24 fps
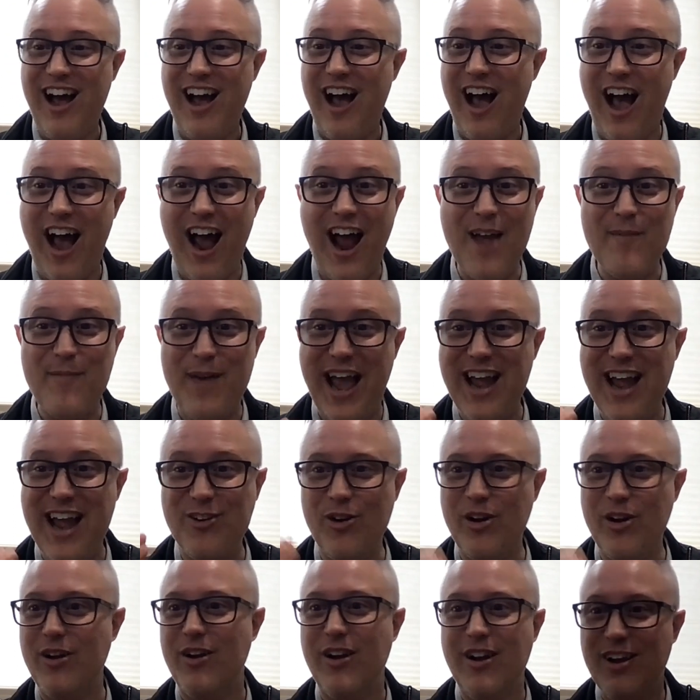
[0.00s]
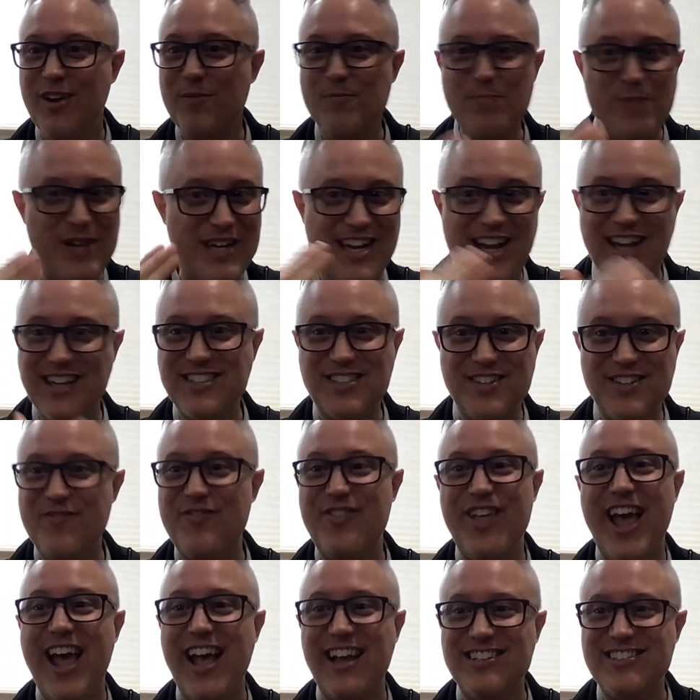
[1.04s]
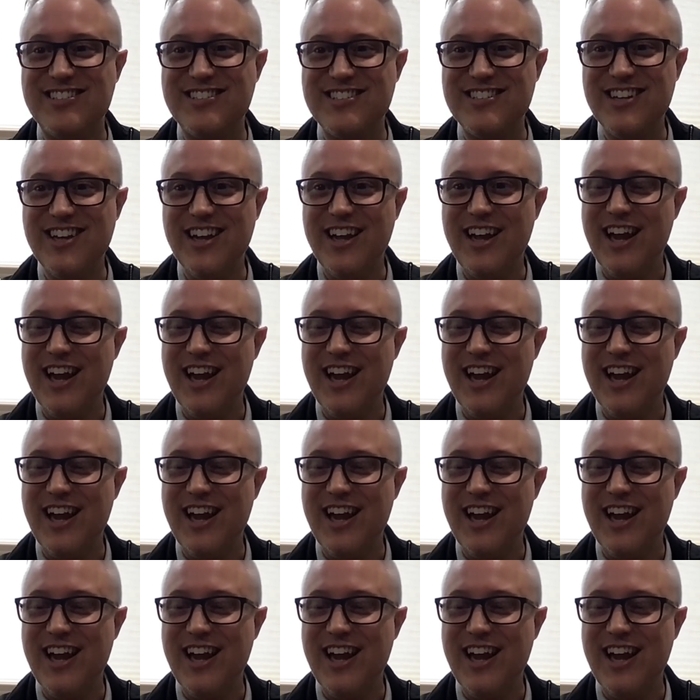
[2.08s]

I'm angry because of this.